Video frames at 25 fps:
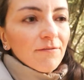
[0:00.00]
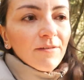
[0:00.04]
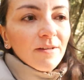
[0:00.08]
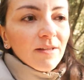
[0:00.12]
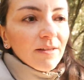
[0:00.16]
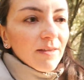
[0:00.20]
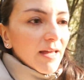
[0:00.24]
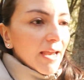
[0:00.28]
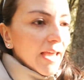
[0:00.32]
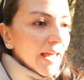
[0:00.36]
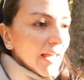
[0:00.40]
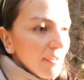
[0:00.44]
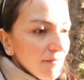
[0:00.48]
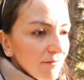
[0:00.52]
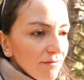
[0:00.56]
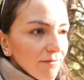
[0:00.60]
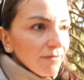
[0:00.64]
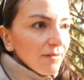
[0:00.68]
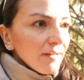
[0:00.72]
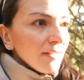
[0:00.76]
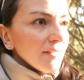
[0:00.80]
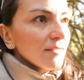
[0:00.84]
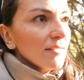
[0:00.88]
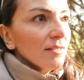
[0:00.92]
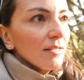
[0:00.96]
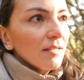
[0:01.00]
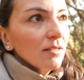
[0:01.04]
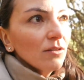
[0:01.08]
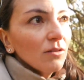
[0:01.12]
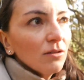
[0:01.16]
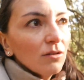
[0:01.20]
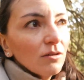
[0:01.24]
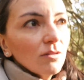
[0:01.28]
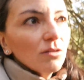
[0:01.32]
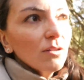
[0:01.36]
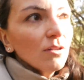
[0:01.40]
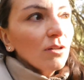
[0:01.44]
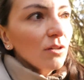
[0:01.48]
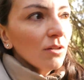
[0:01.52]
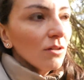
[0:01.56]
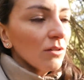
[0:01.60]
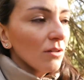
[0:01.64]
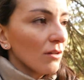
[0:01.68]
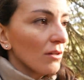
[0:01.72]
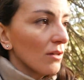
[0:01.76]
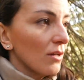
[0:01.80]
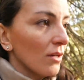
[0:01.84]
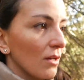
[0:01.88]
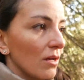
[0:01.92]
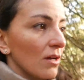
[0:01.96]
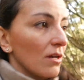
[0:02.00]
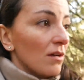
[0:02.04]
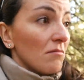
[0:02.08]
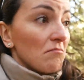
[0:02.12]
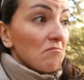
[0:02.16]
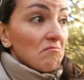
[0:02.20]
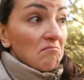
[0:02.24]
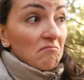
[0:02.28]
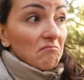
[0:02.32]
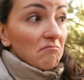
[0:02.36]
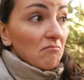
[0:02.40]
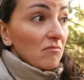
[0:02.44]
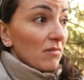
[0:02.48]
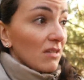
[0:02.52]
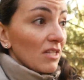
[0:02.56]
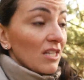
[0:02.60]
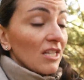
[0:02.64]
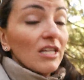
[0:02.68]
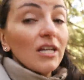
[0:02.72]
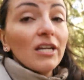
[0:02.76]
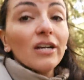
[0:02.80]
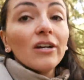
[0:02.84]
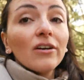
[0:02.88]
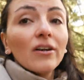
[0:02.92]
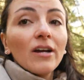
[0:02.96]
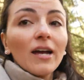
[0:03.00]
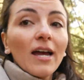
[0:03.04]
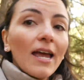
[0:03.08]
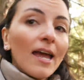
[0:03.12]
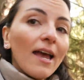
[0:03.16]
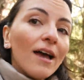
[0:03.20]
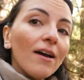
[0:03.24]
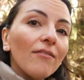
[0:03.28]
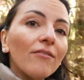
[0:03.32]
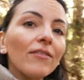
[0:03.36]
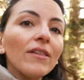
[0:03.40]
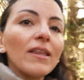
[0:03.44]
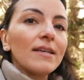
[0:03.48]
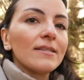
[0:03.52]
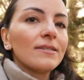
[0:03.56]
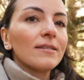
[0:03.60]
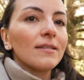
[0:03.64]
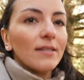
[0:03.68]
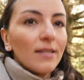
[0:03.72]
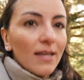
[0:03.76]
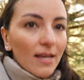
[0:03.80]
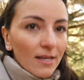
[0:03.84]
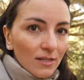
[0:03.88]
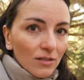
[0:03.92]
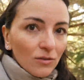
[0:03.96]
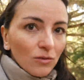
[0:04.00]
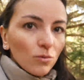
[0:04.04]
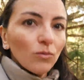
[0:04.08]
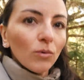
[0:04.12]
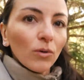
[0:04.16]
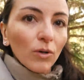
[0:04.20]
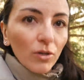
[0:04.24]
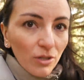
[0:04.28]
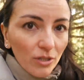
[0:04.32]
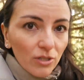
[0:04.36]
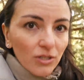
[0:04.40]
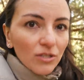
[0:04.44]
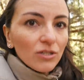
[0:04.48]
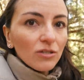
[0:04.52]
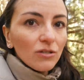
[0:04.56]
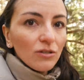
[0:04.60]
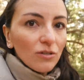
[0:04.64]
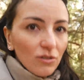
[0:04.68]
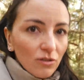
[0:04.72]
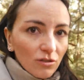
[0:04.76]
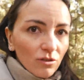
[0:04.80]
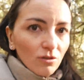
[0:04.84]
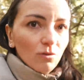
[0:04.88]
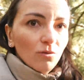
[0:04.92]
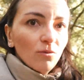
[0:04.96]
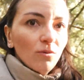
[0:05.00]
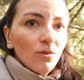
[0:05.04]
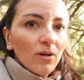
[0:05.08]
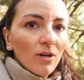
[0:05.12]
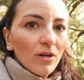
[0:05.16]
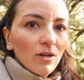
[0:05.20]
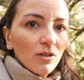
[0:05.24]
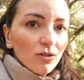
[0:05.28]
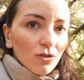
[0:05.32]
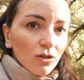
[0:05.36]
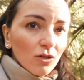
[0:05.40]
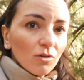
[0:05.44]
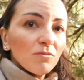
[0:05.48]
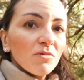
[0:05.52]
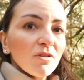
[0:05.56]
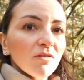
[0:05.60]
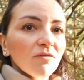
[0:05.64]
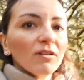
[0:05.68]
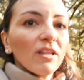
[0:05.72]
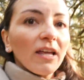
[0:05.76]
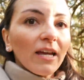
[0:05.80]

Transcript: feel that every single year I have less and less work to do in terms of